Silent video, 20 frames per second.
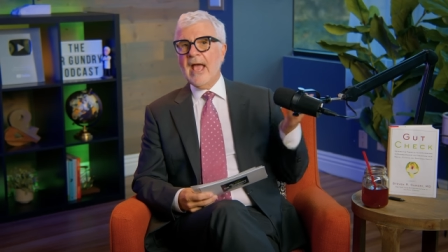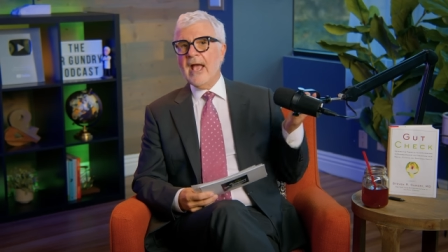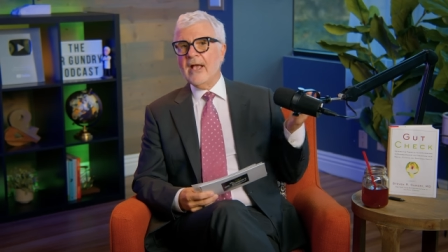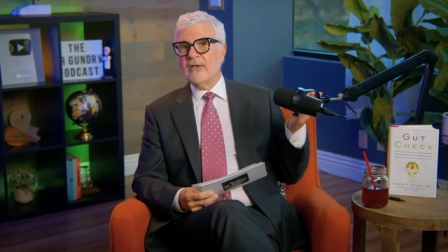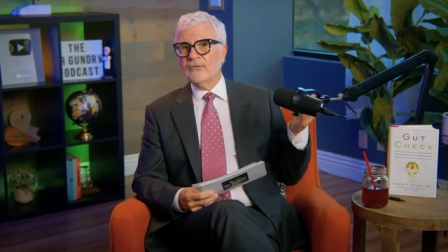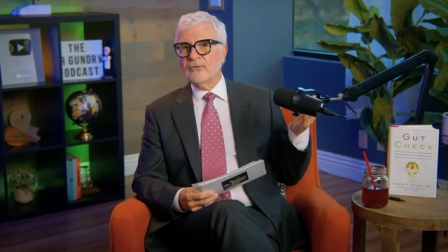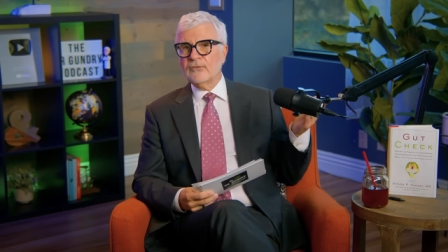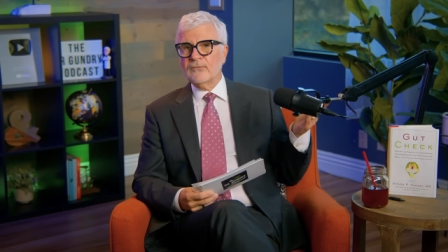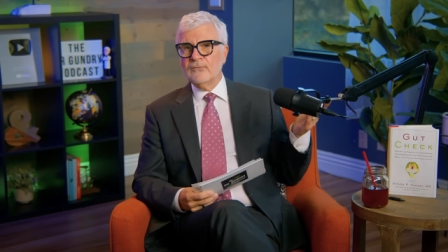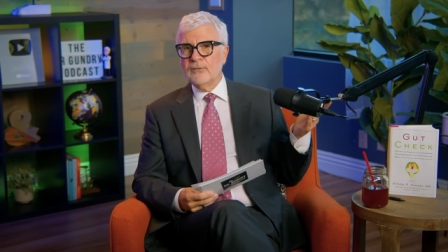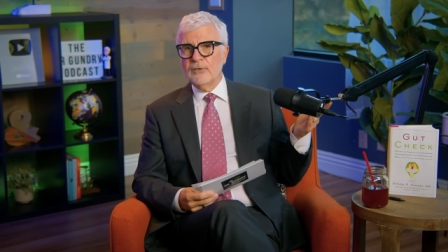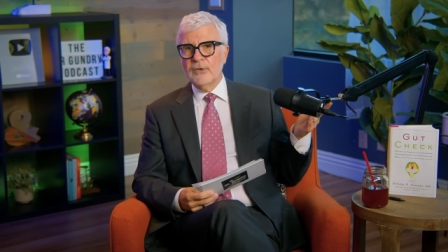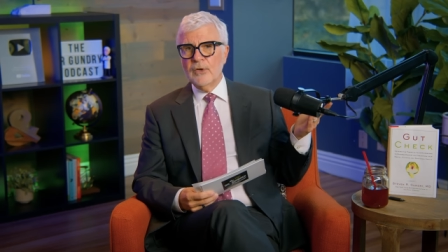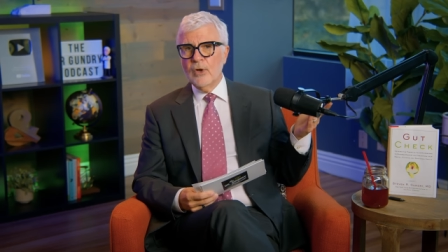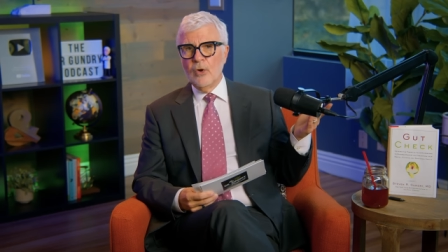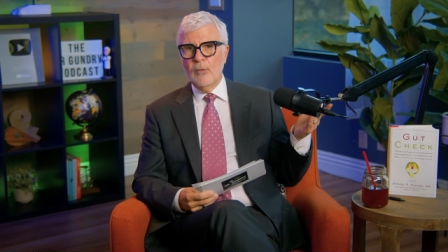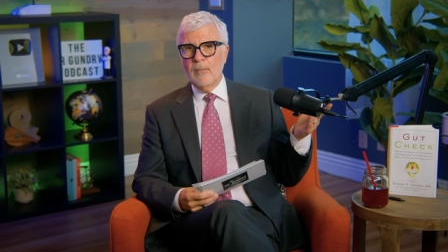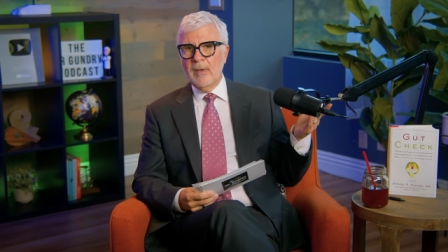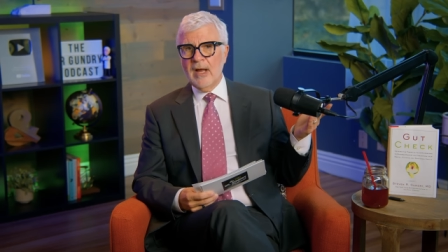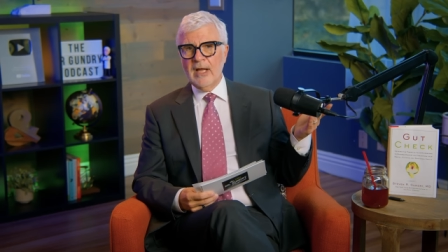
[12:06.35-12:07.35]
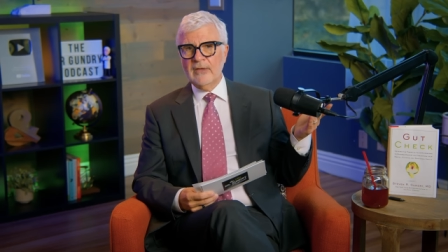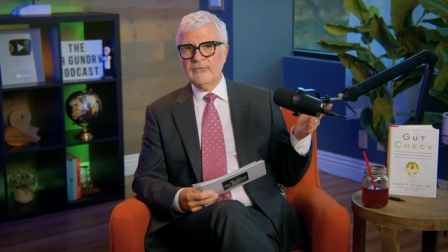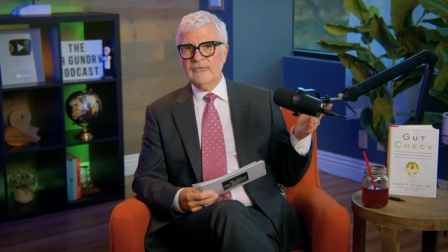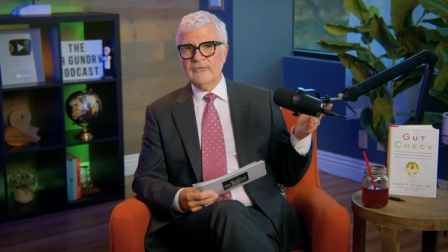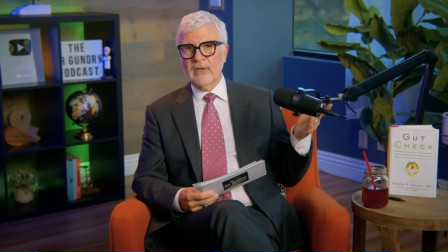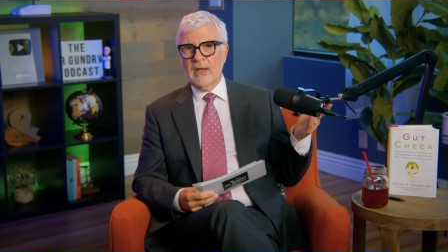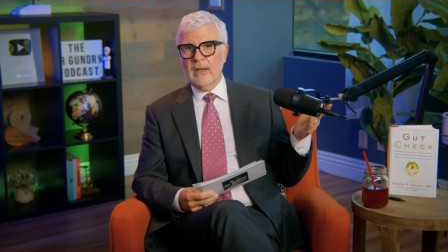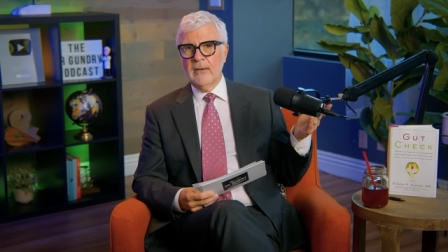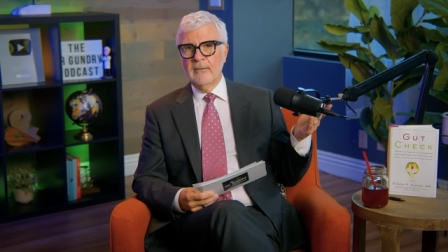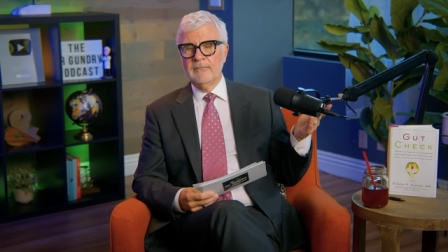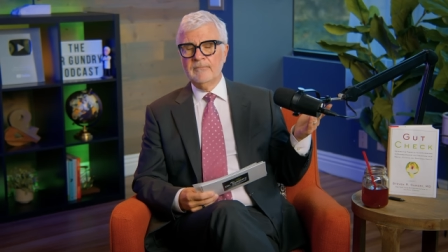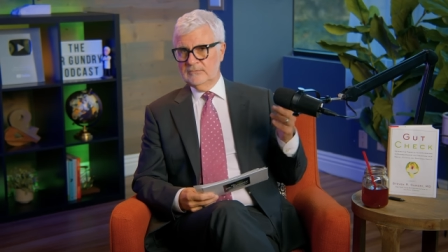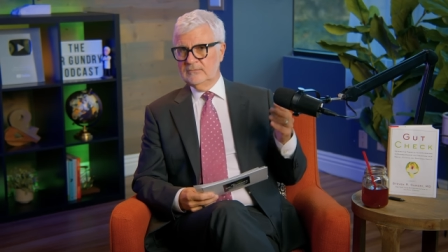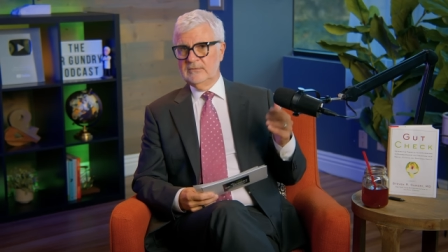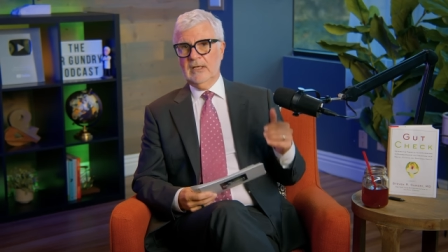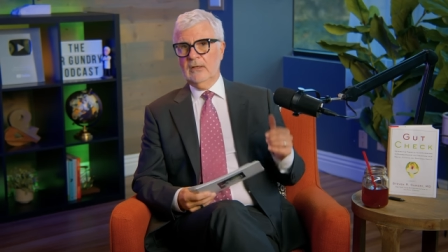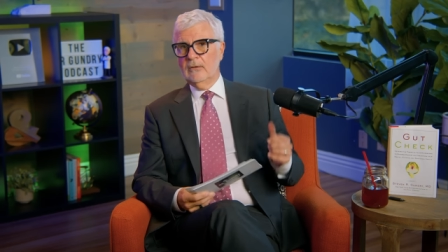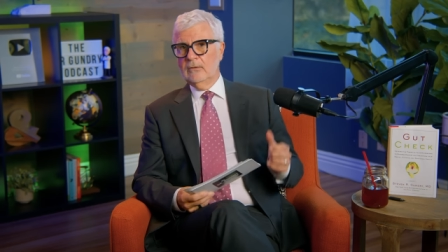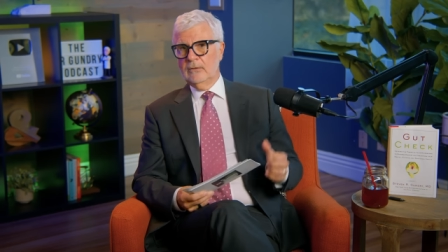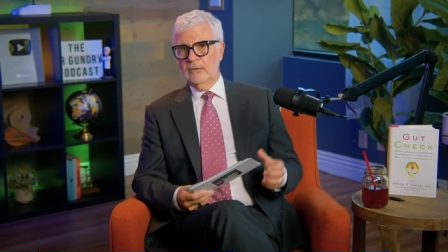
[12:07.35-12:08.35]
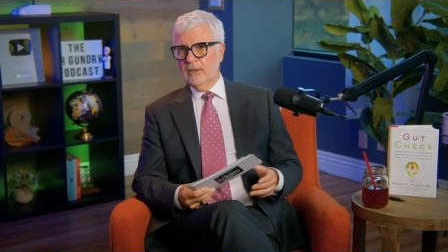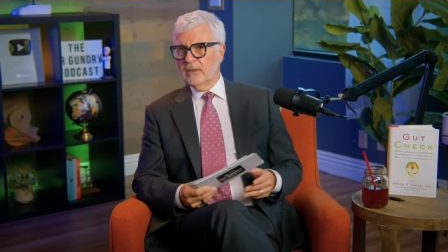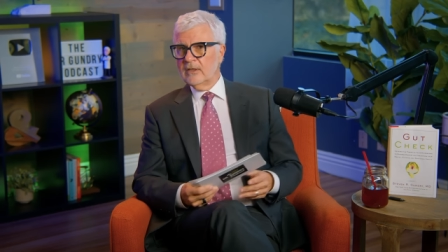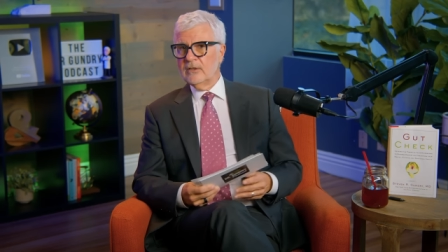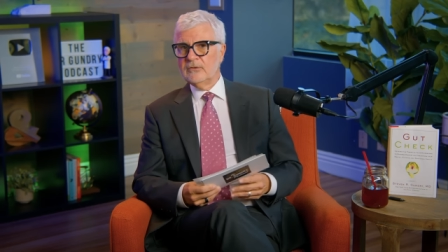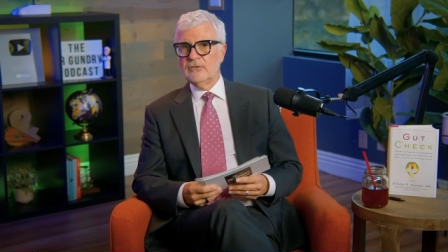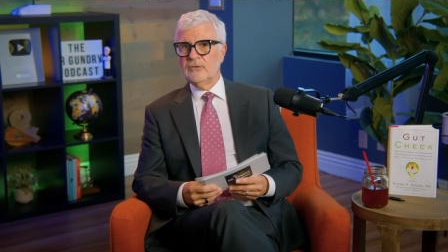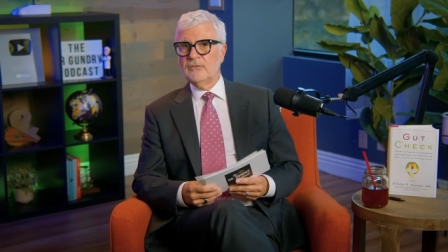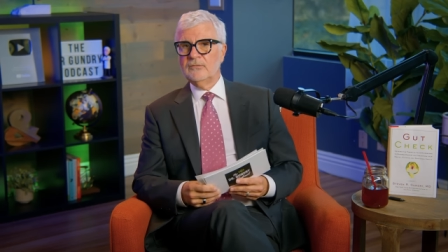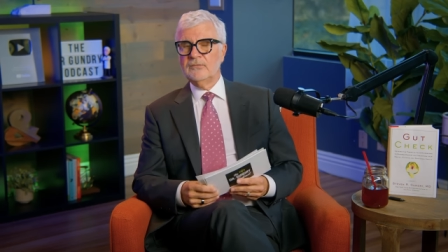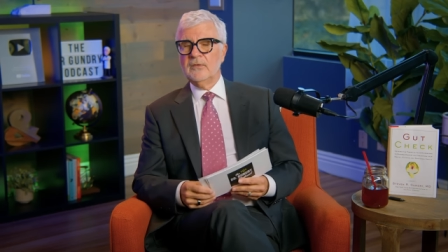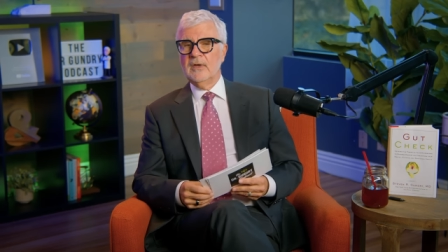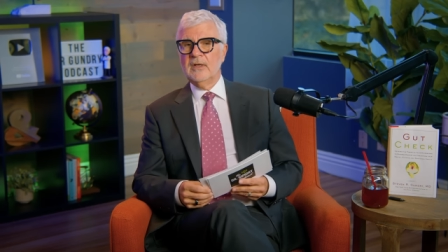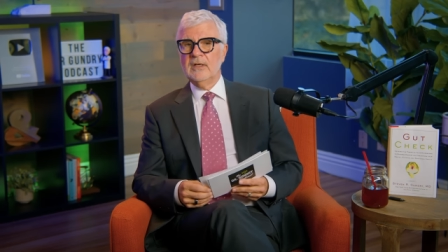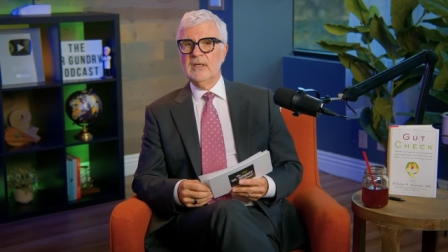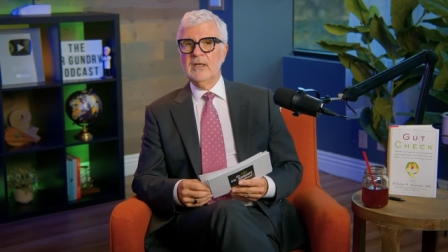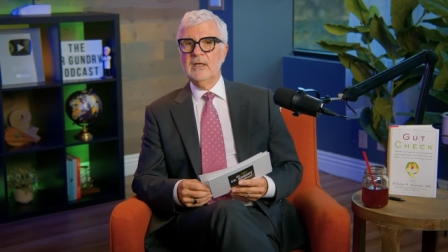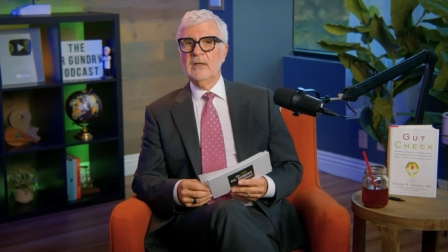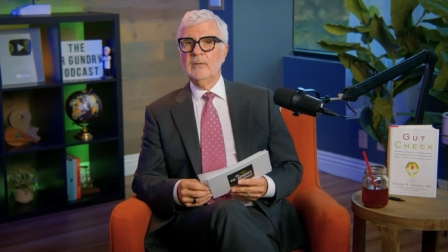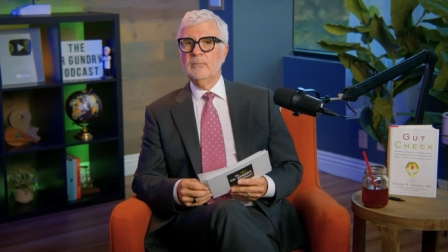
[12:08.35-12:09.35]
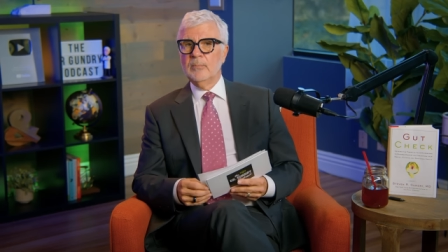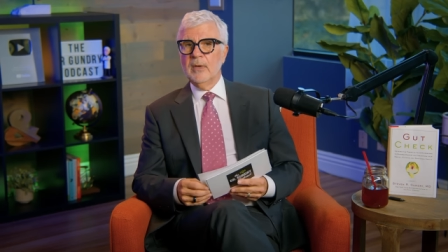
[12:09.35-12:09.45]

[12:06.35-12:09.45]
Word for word: ask for no matzo. They'll look at you funny,